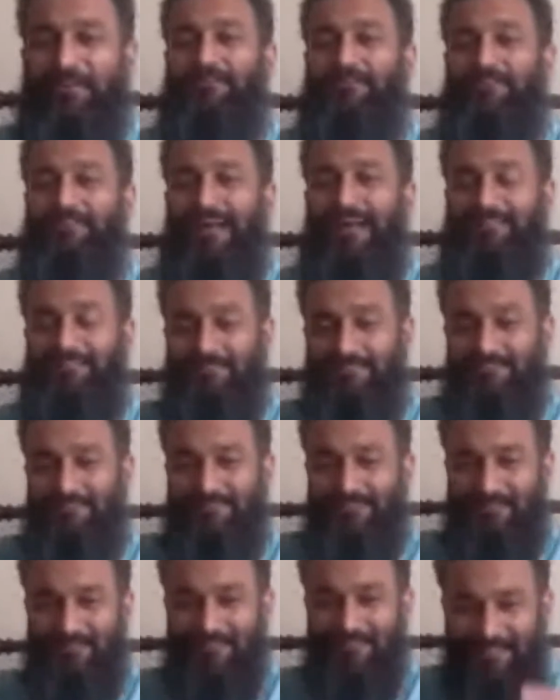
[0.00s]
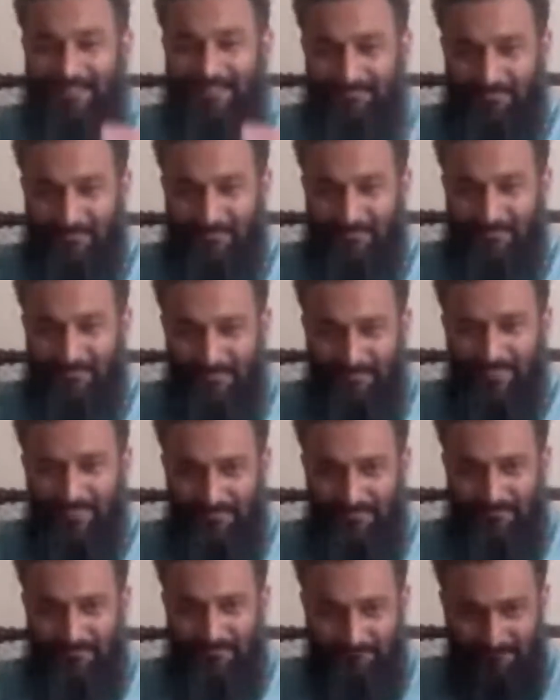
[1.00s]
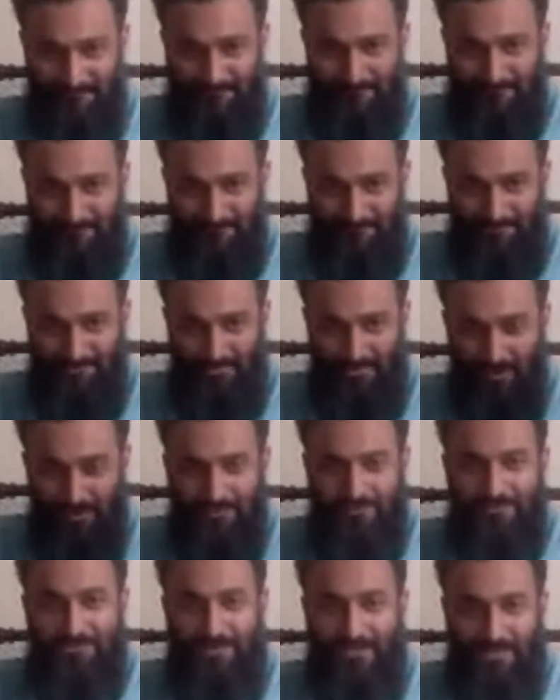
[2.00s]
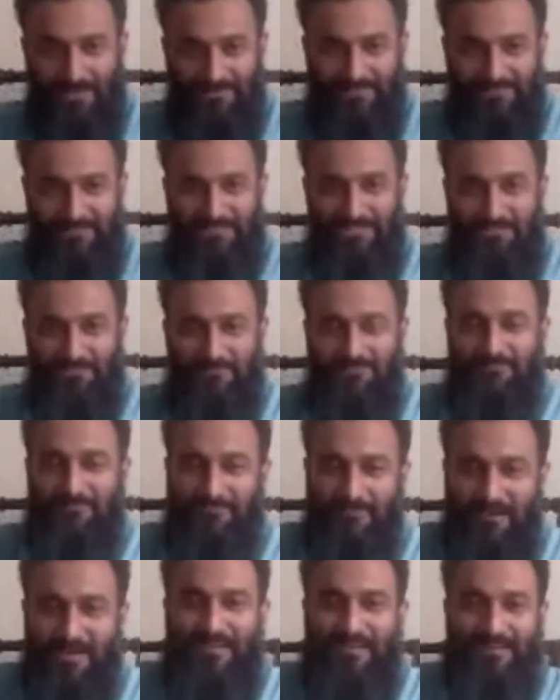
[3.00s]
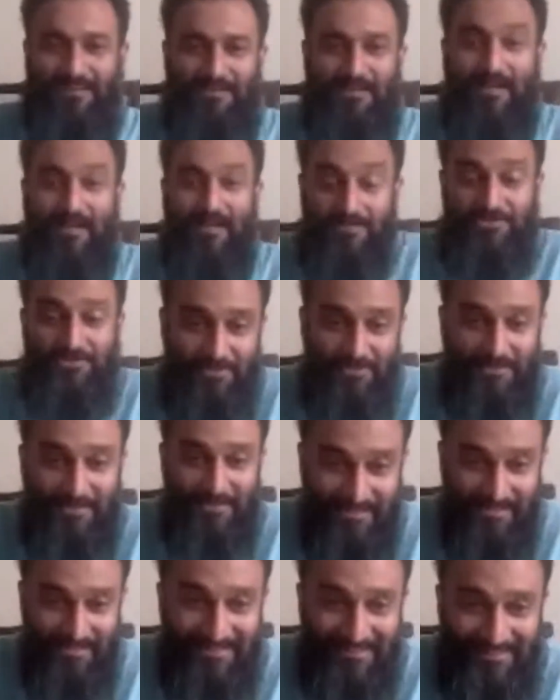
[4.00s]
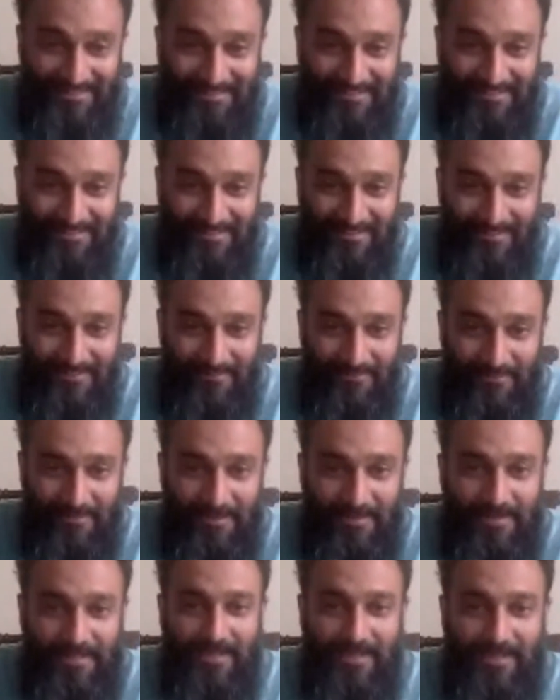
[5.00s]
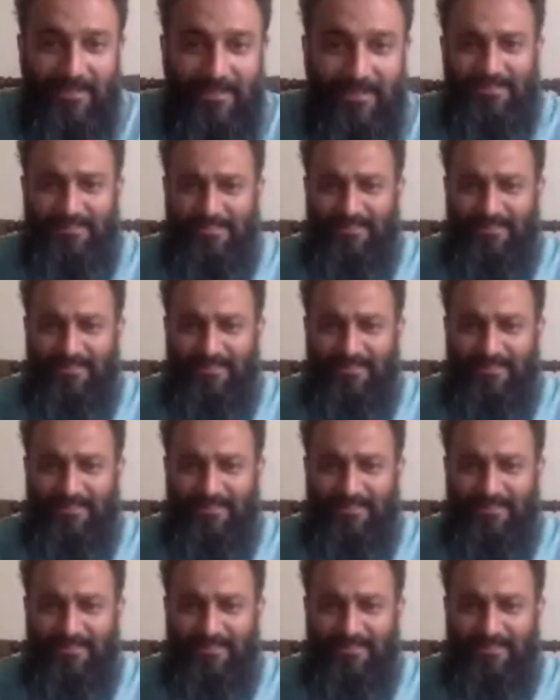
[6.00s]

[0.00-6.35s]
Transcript: that's the level of contrast that you will find culturally, right? And I think